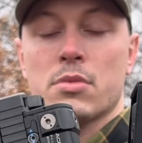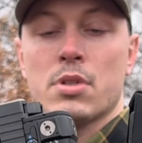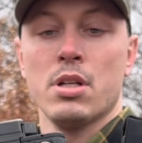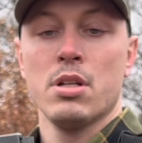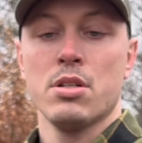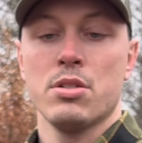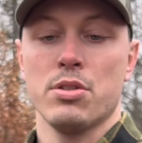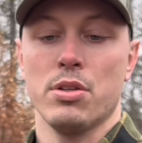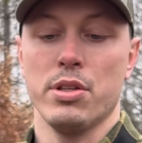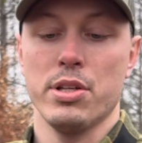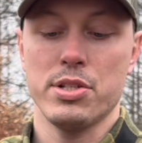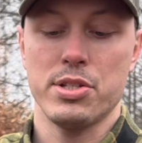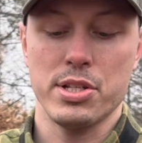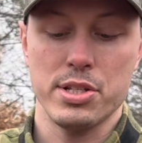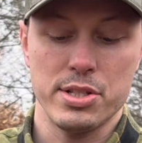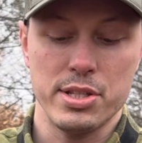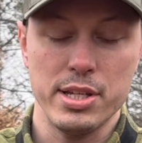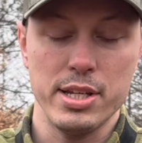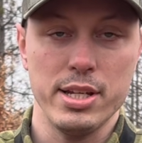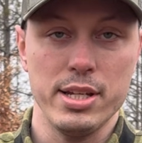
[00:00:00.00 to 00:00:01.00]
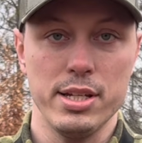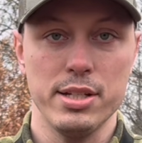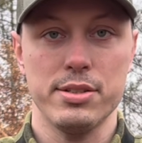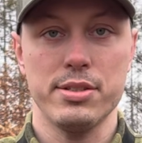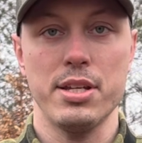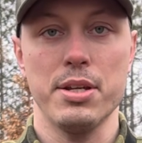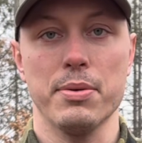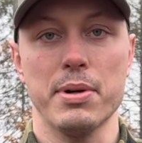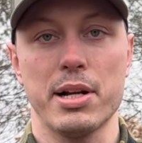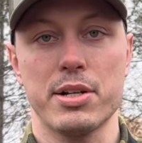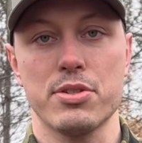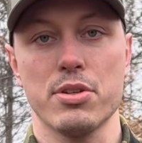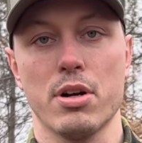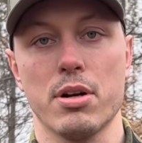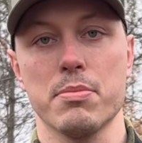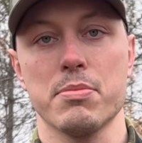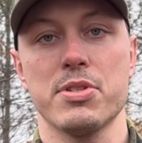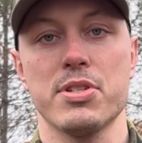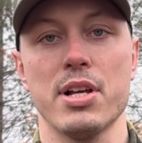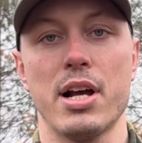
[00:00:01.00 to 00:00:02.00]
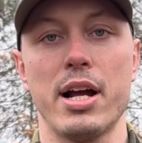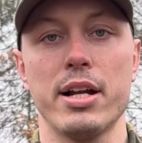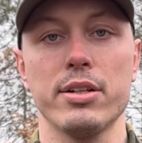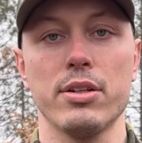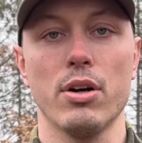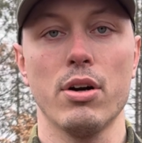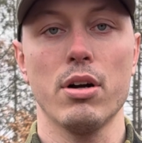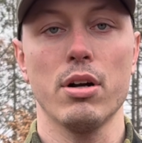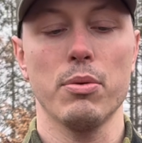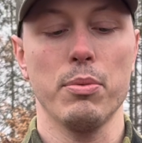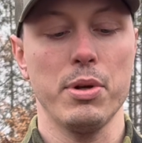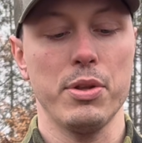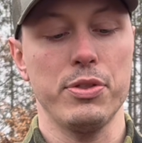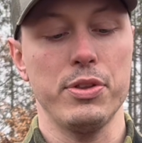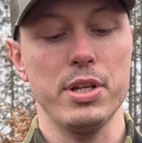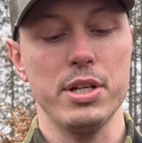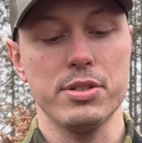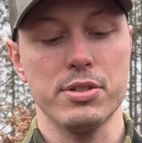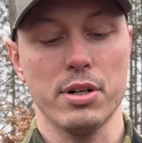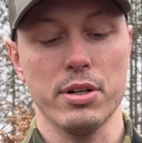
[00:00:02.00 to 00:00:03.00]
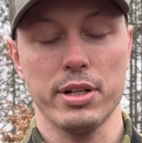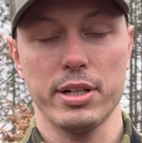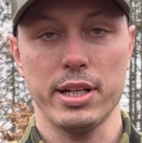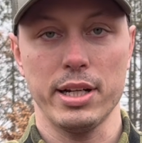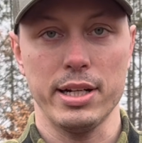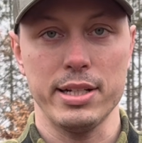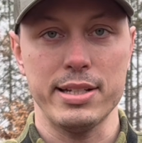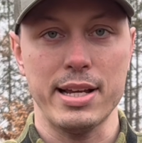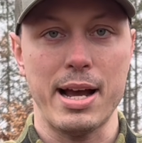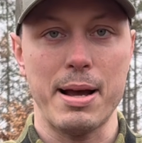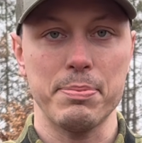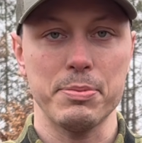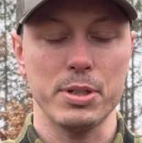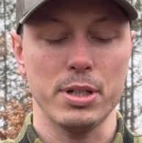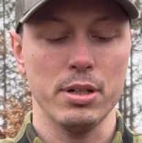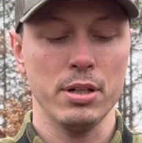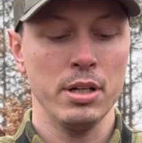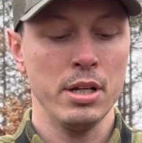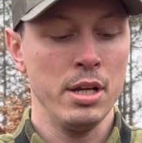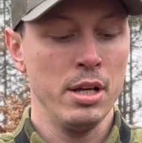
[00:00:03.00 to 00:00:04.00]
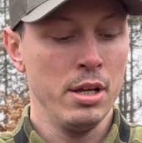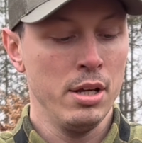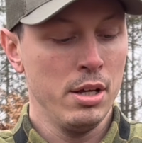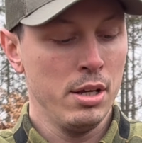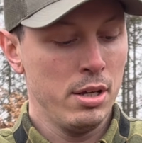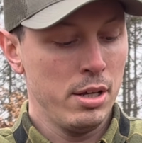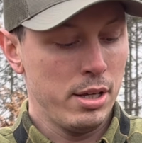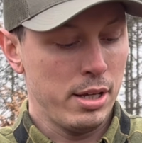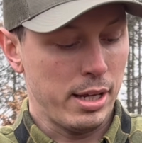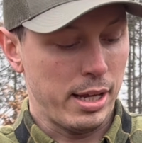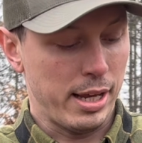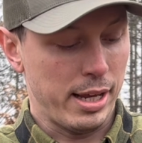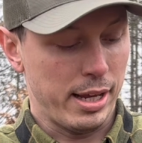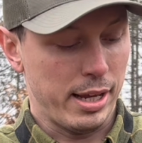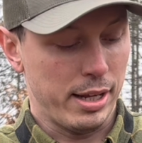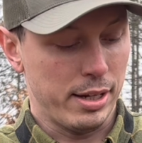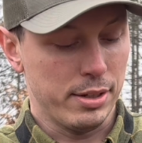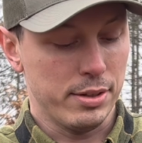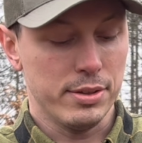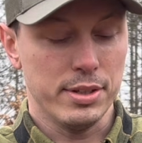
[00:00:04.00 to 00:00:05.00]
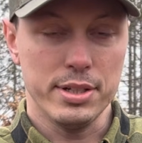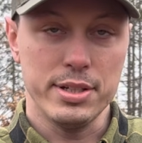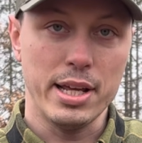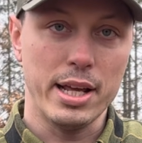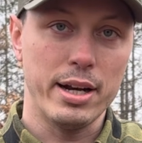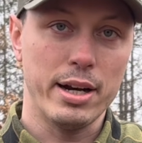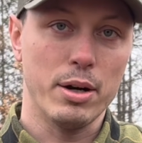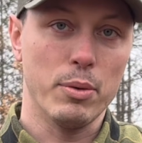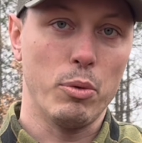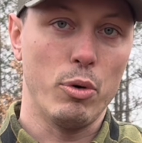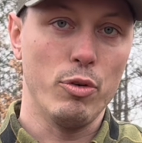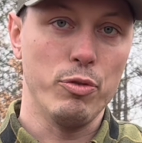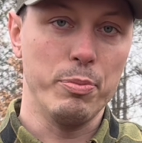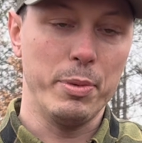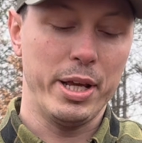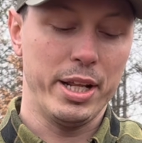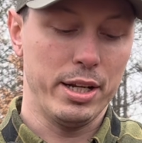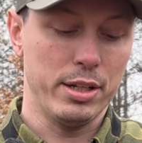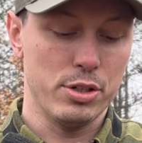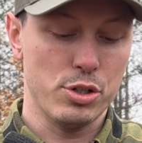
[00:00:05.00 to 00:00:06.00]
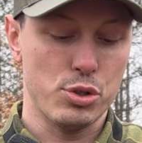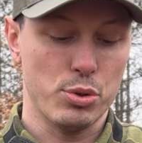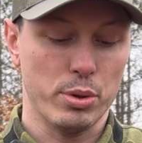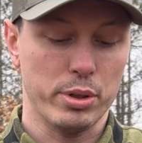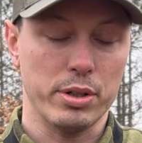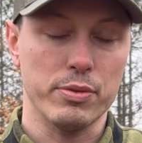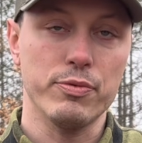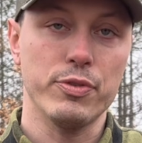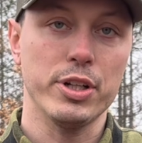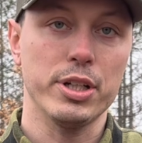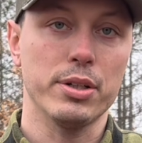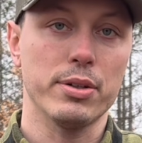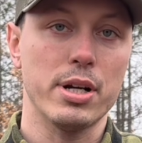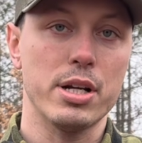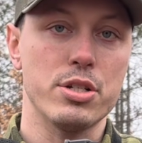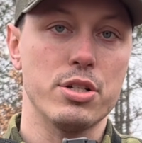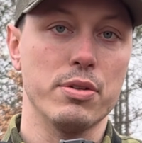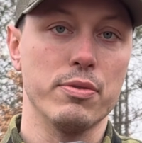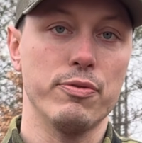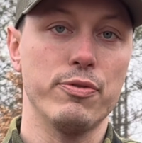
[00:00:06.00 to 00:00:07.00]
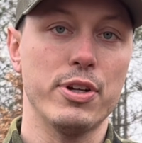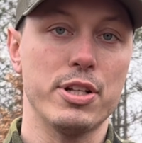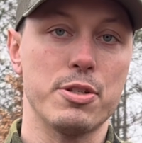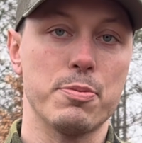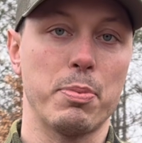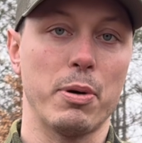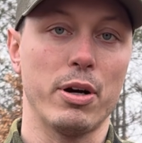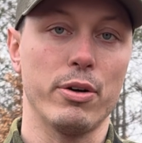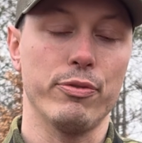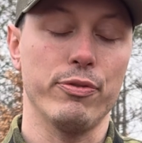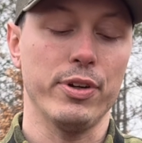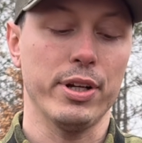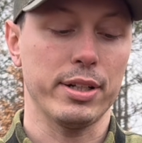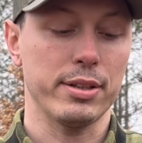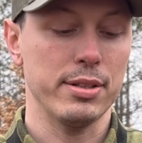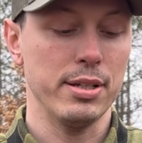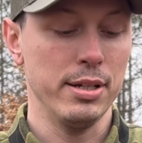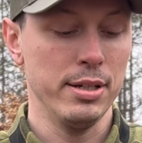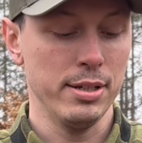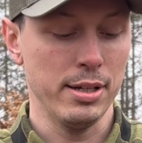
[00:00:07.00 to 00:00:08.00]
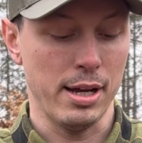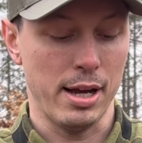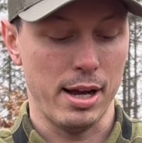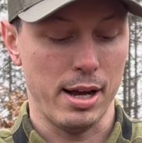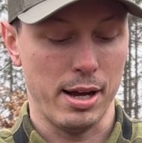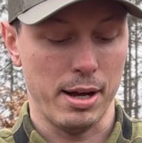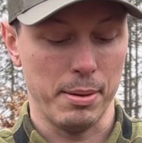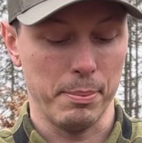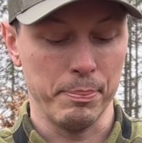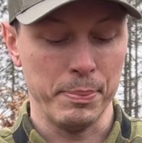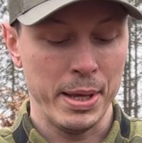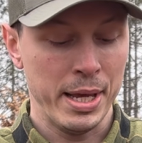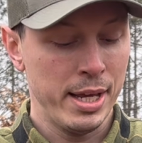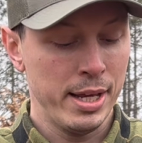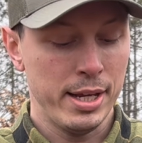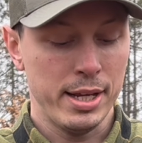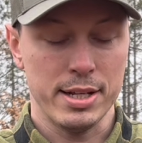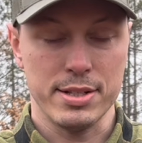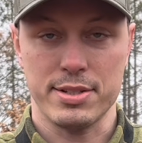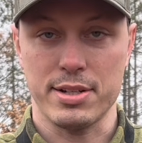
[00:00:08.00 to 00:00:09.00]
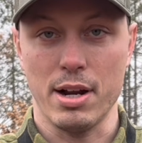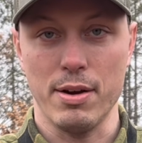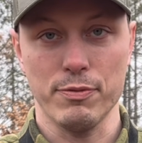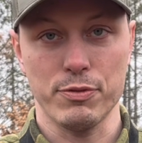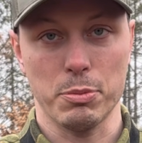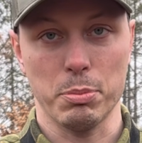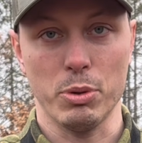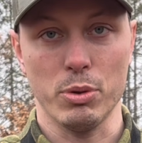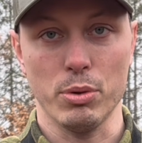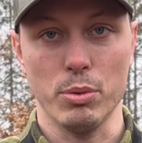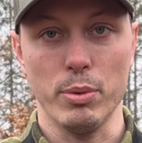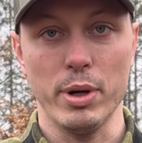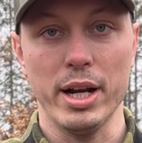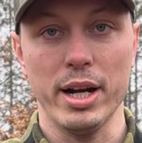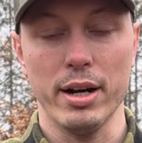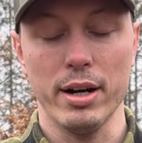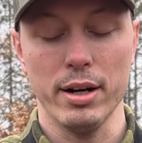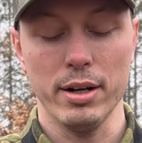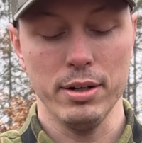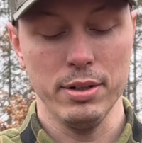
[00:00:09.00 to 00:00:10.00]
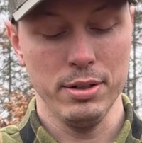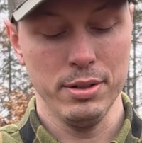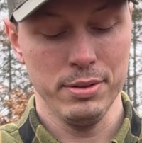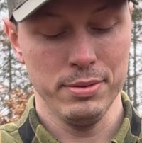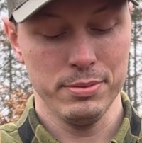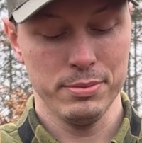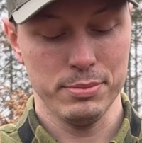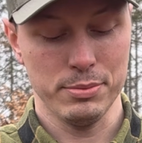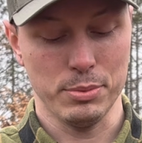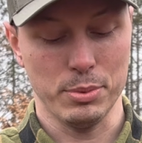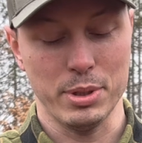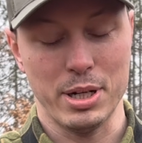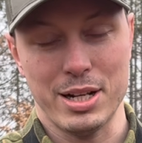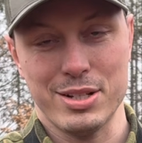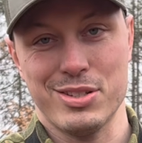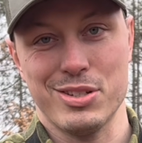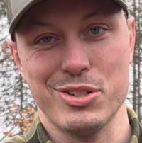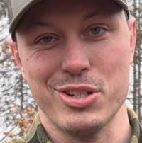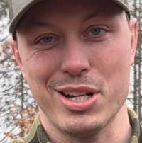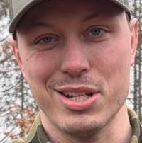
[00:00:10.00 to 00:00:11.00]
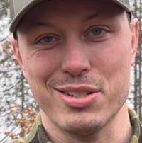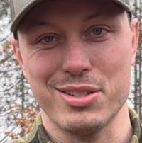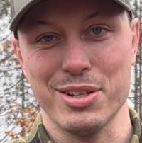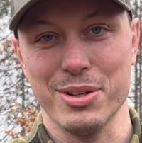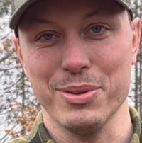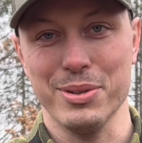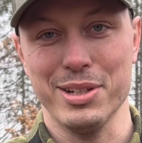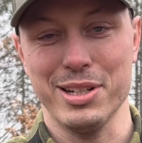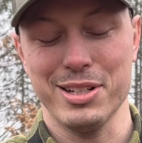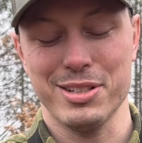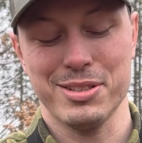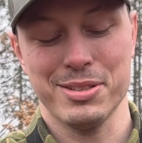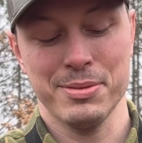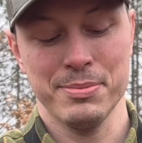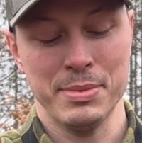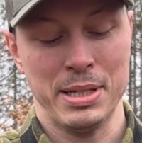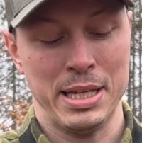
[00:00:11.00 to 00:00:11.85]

So this is the T-Rex Arms Sidecar with the tourniquet adapter, and the Dead Air Wolfman in the short configuration fits perfect. It's comfortable to wear. Would I suggest doing this?